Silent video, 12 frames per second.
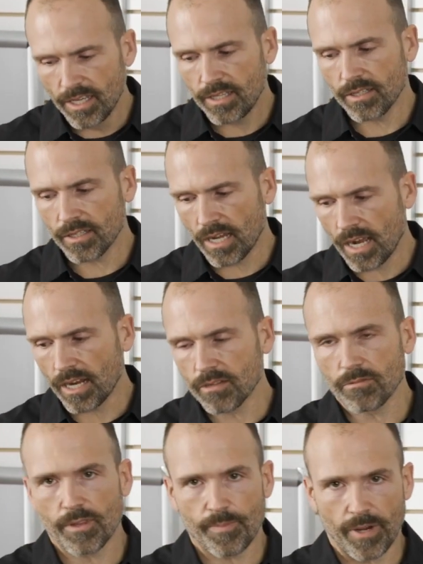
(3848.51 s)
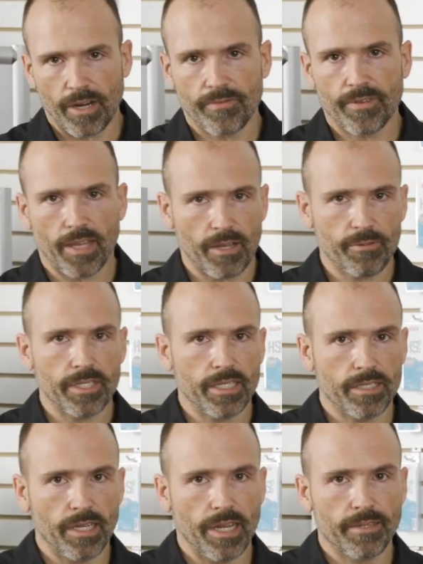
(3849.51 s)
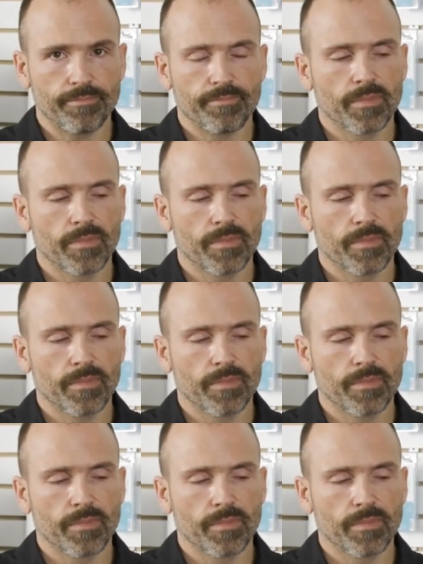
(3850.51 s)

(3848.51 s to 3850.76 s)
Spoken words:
you're going to iron with a paraffin like we did tonight.